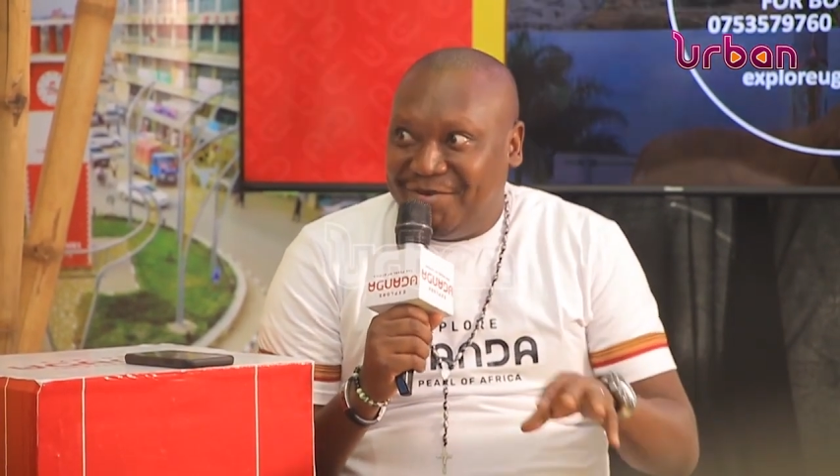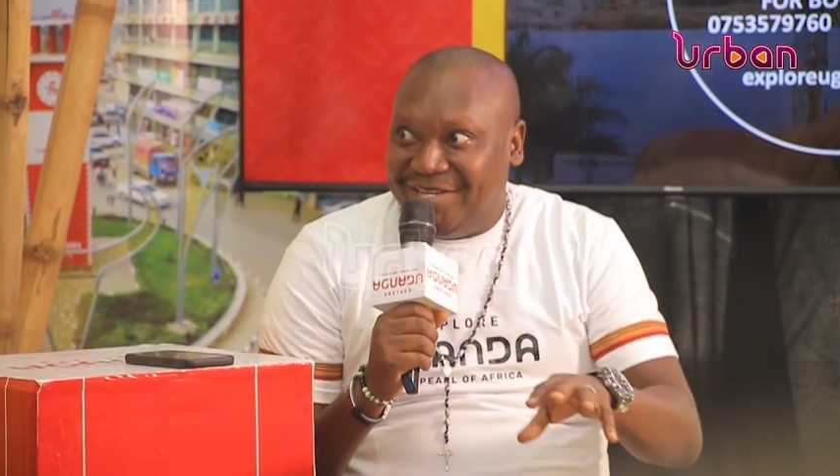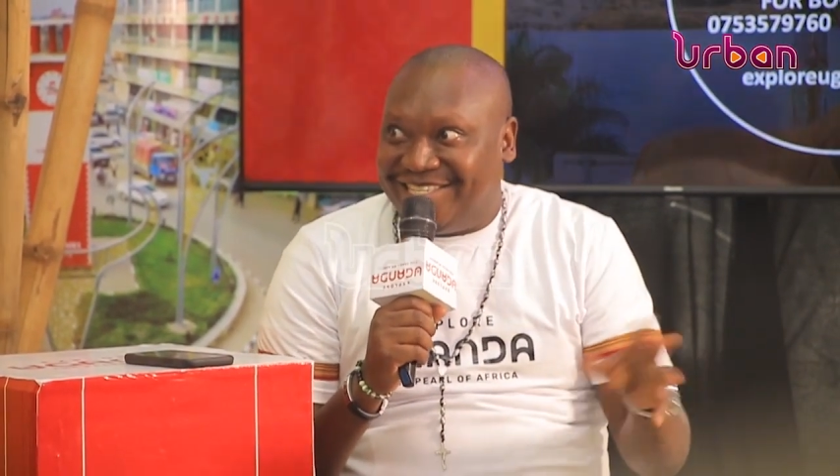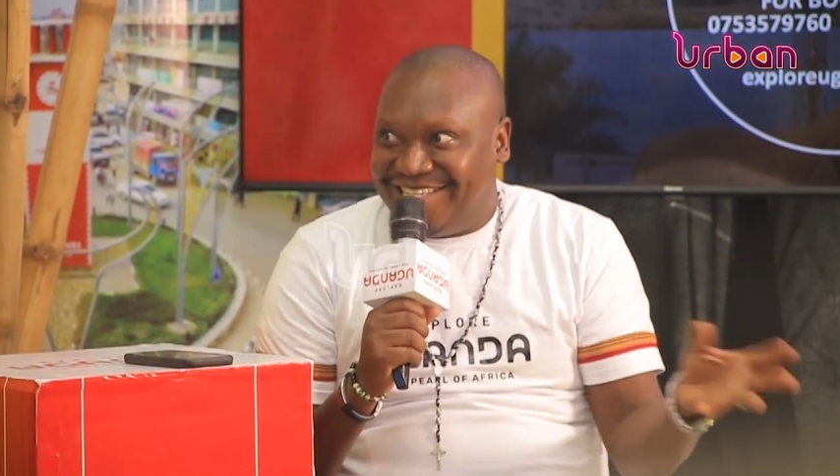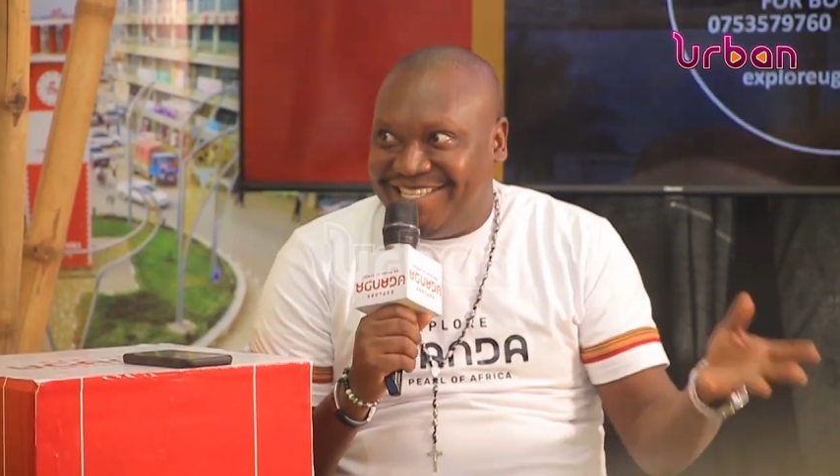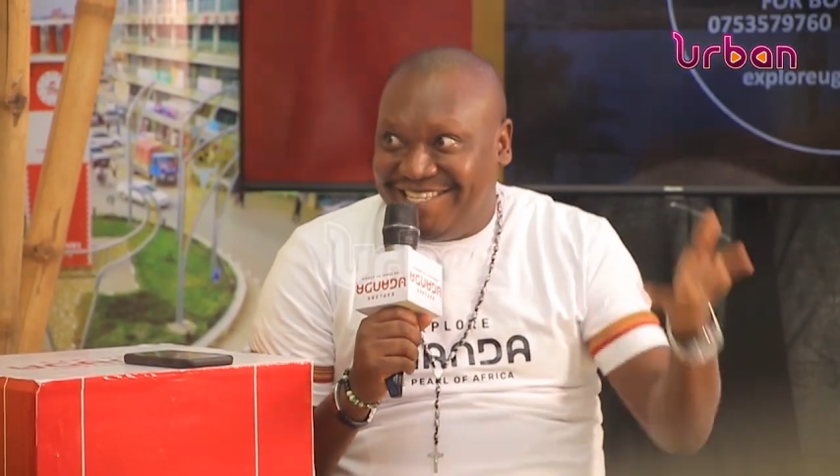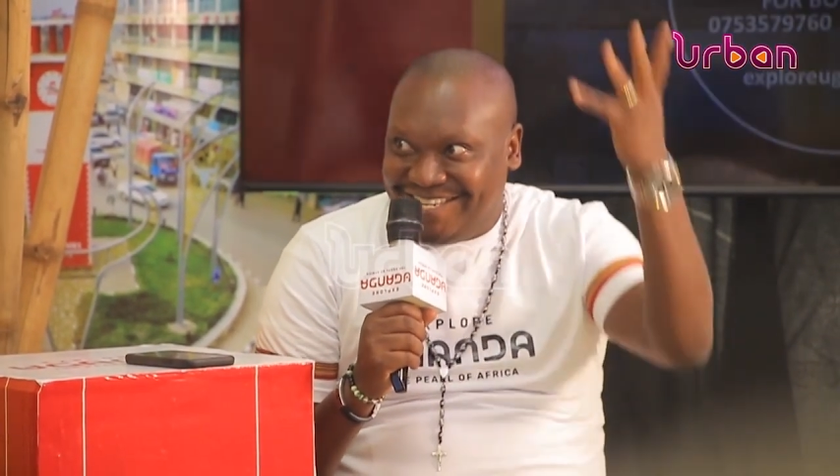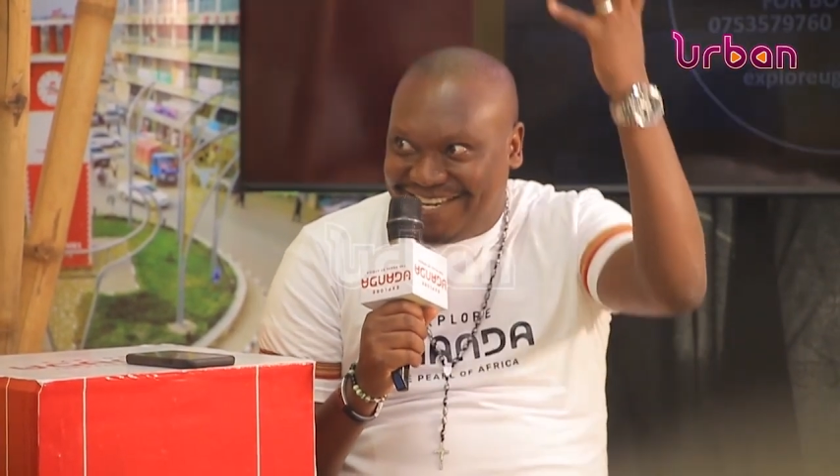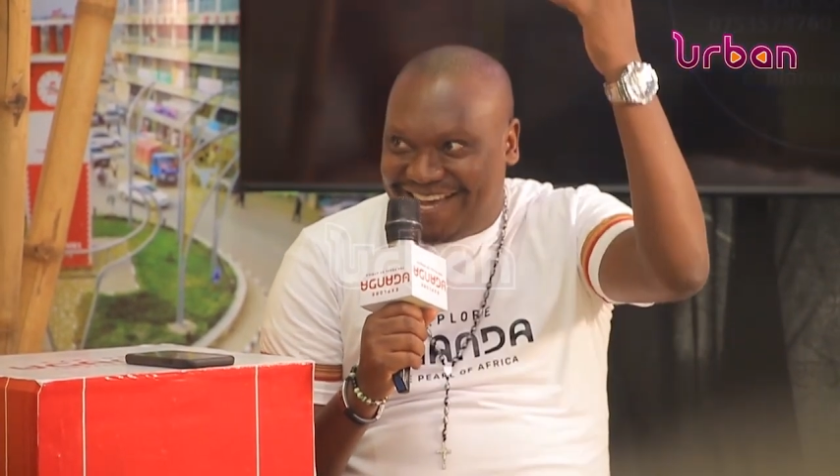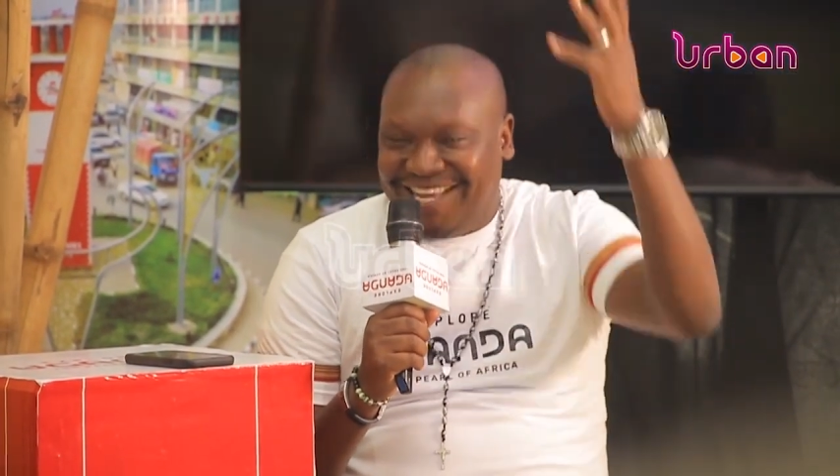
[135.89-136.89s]
West.
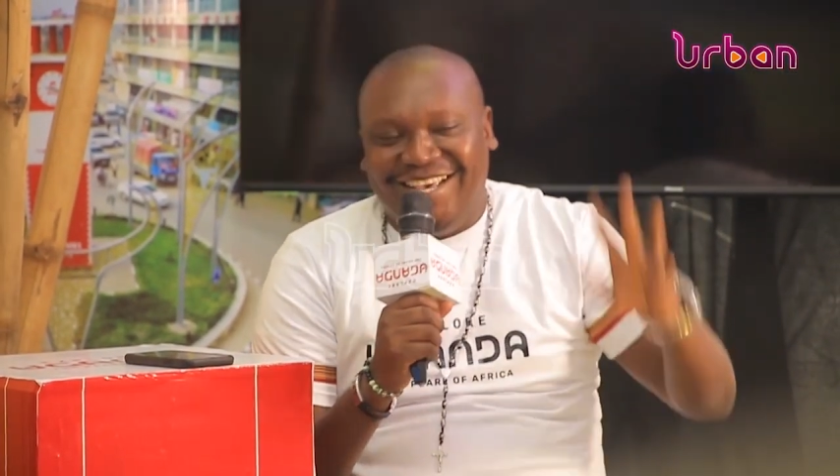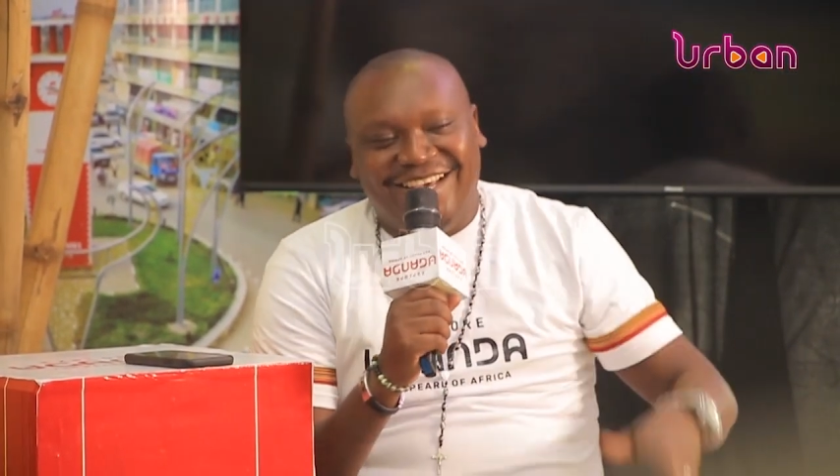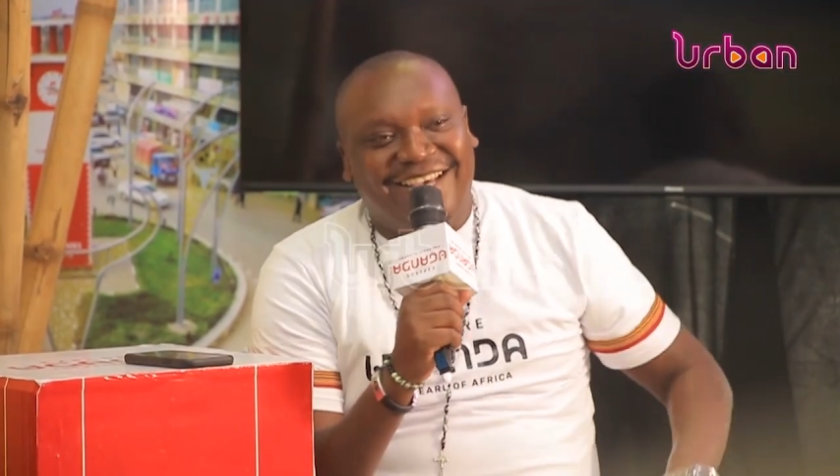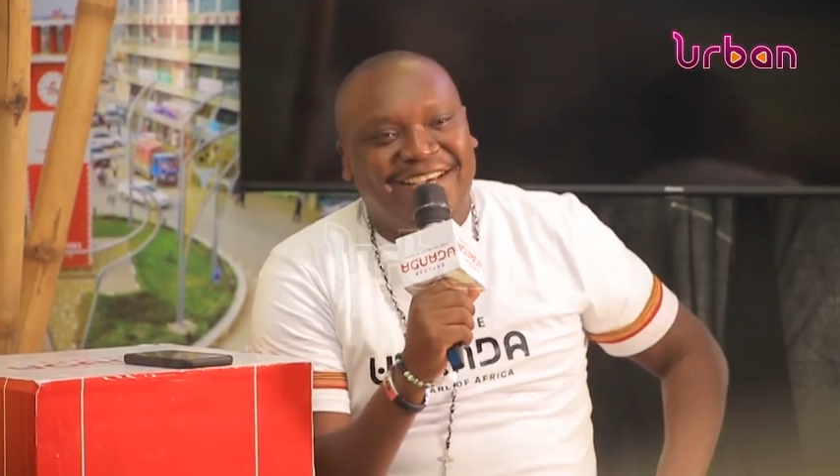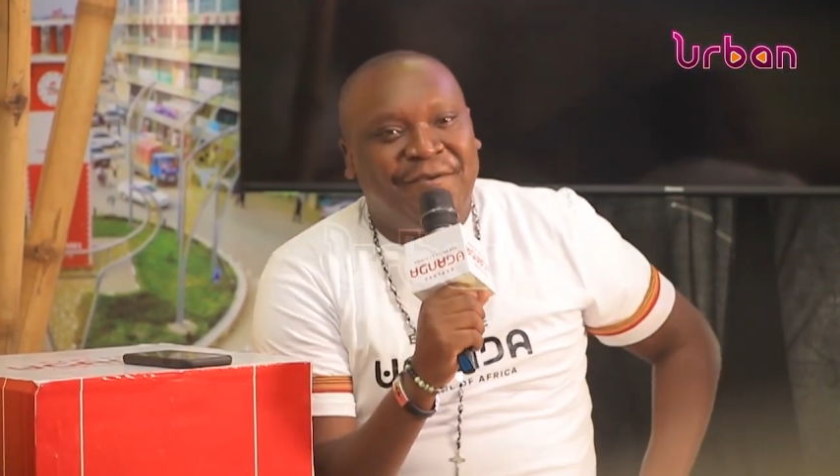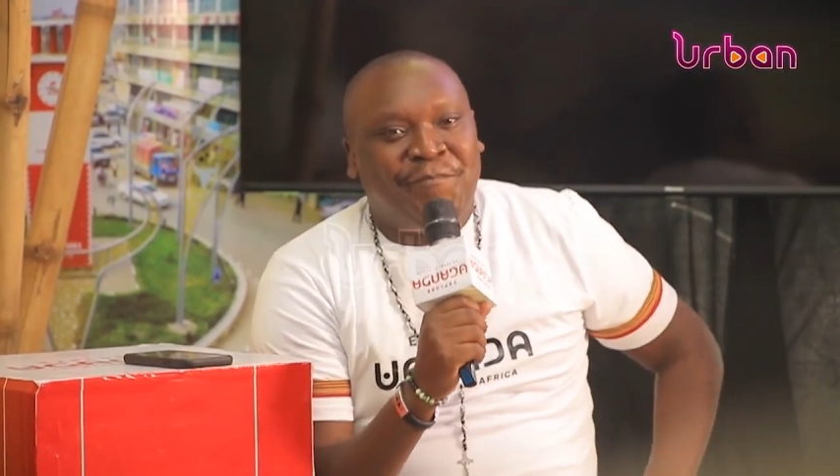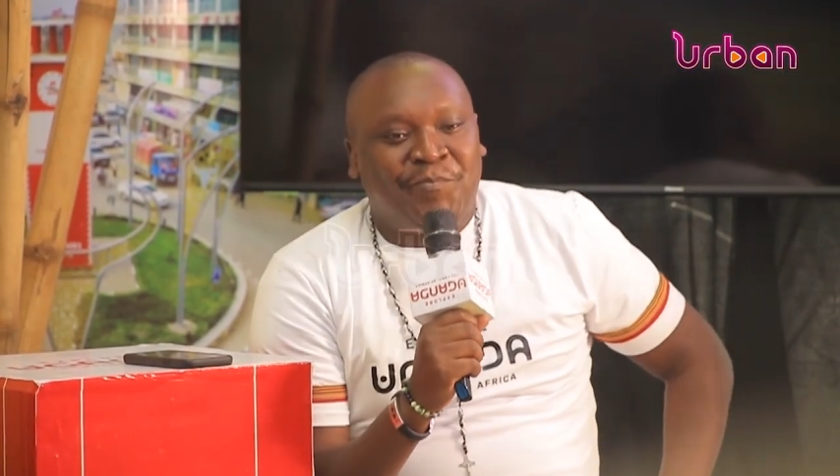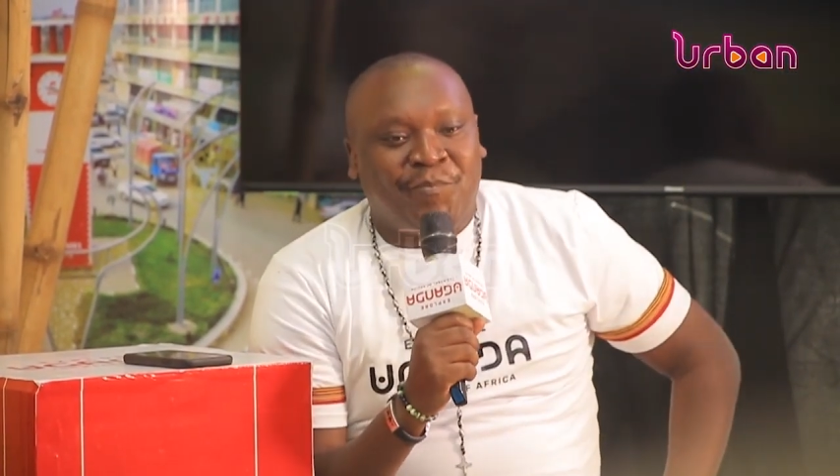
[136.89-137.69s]
Yeah, Nile. we are there.